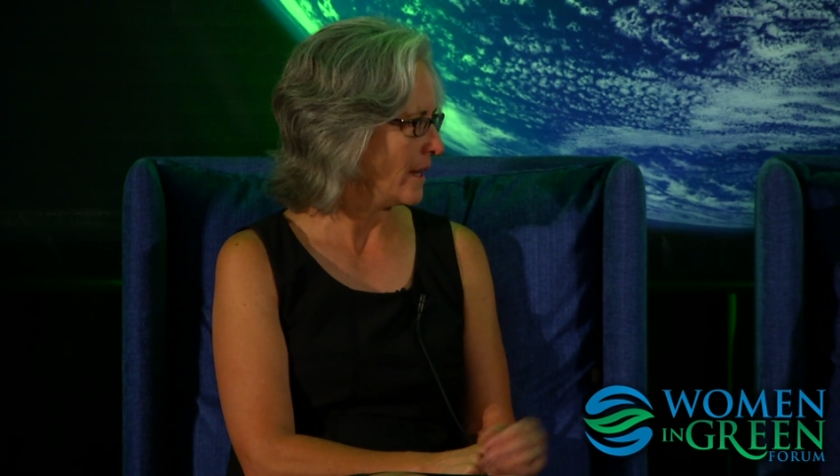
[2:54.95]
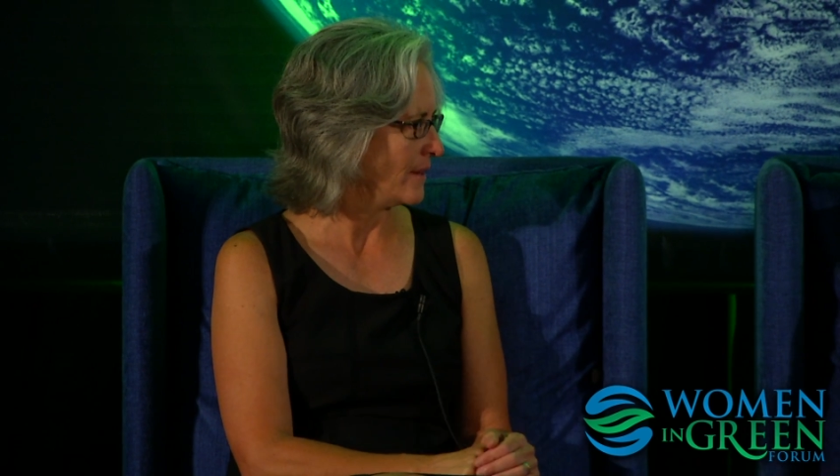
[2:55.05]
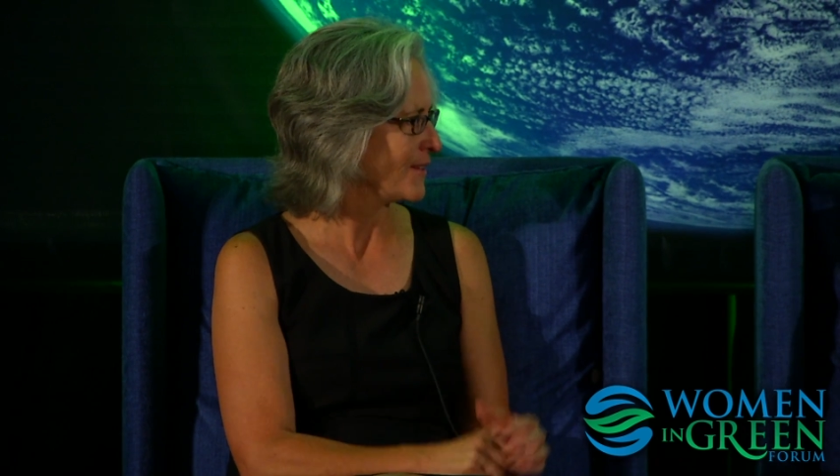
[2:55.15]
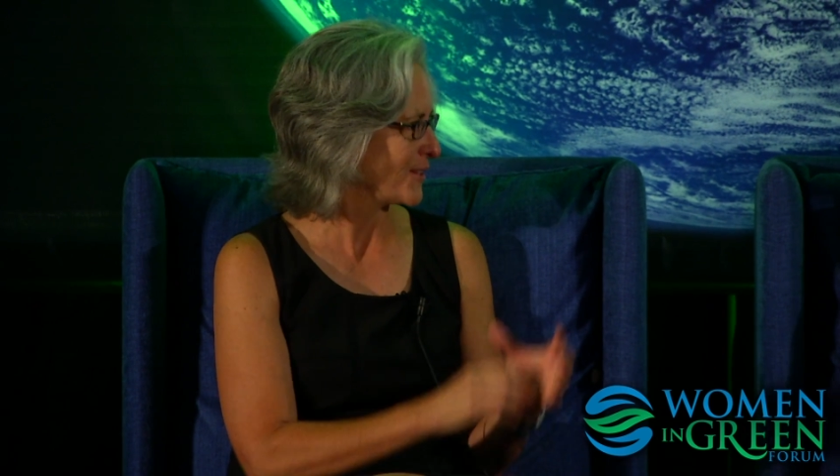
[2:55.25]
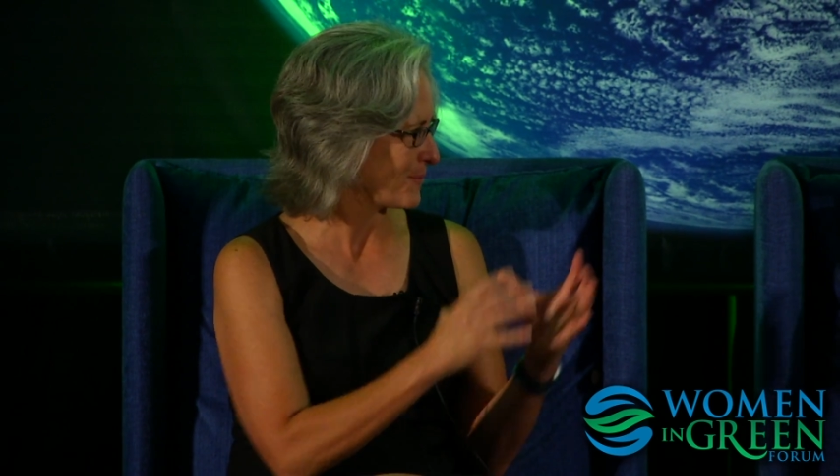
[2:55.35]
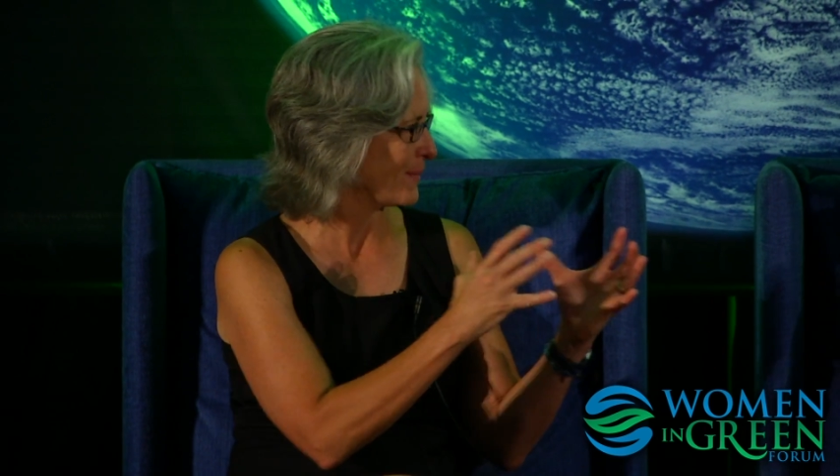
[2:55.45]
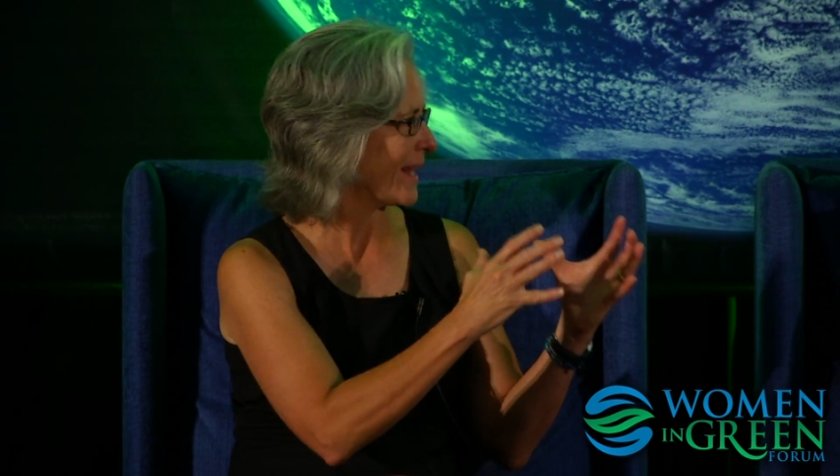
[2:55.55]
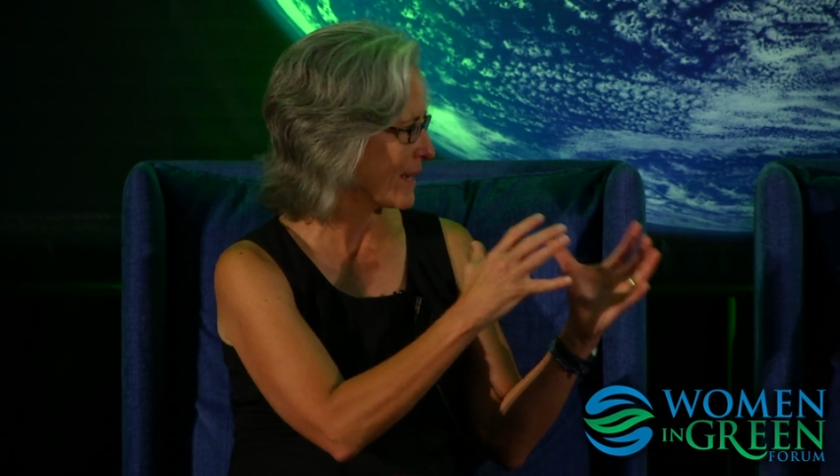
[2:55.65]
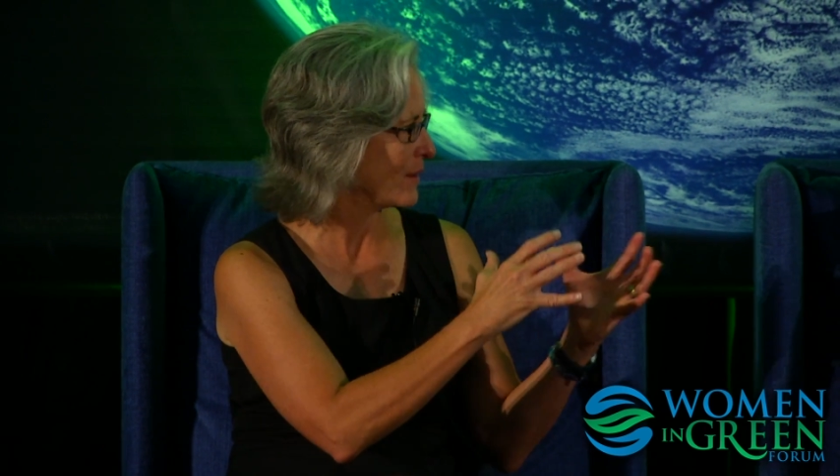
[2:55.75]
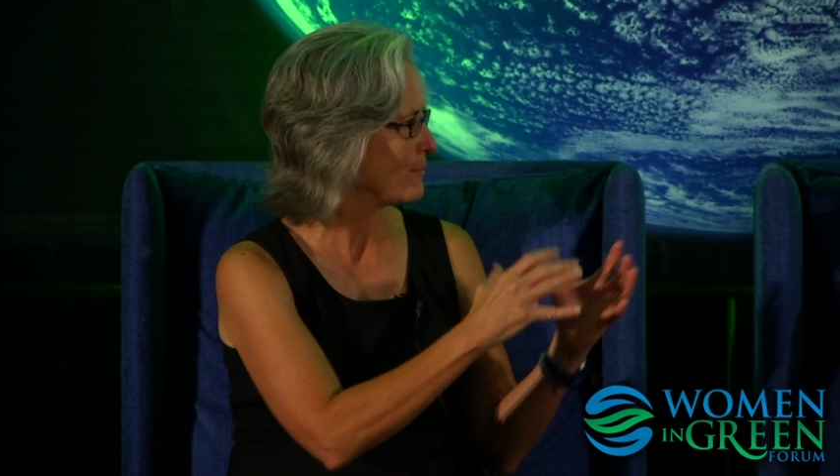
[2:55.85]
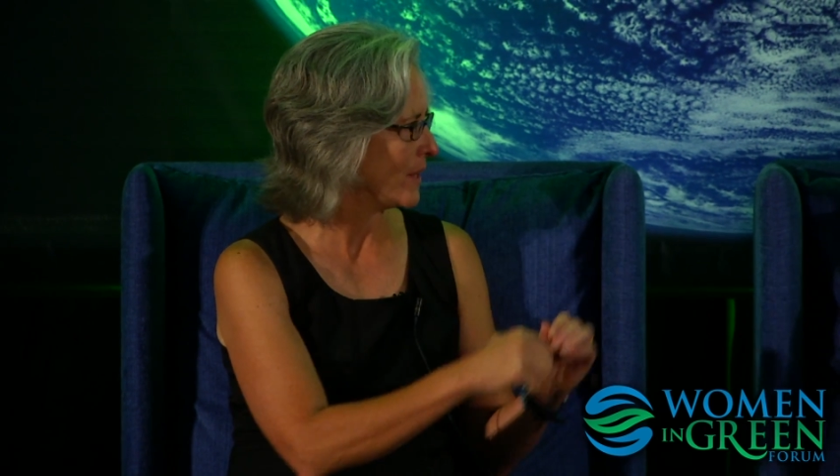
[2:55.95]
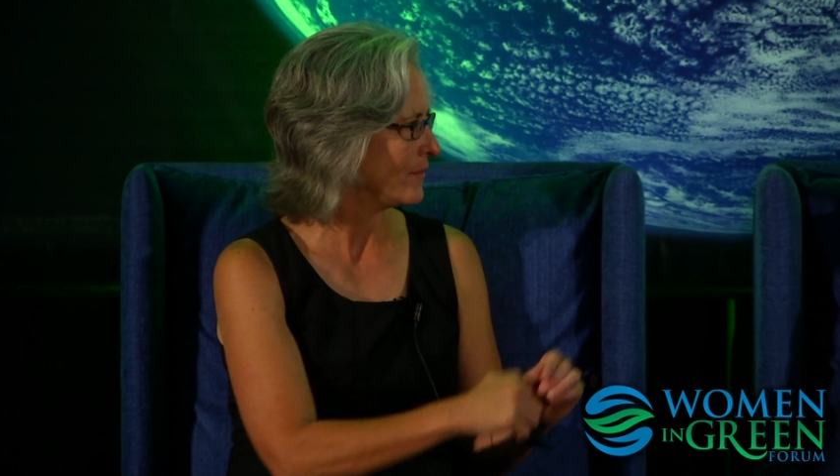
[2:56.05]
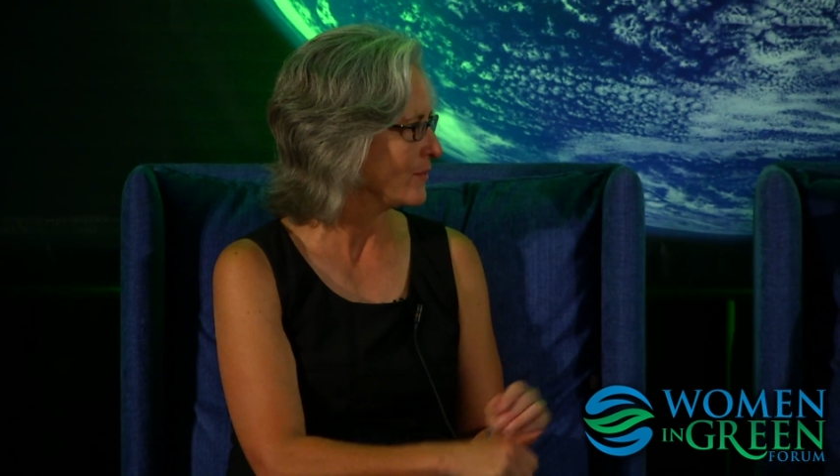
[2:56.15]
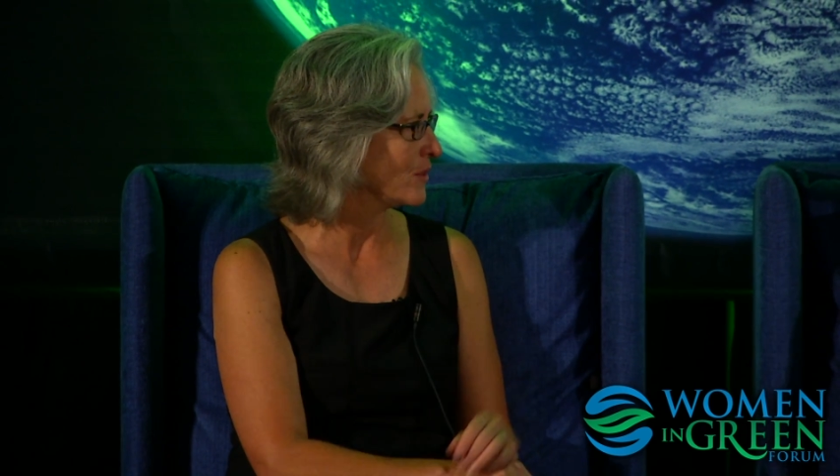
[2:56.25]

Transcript: kind of this black puff of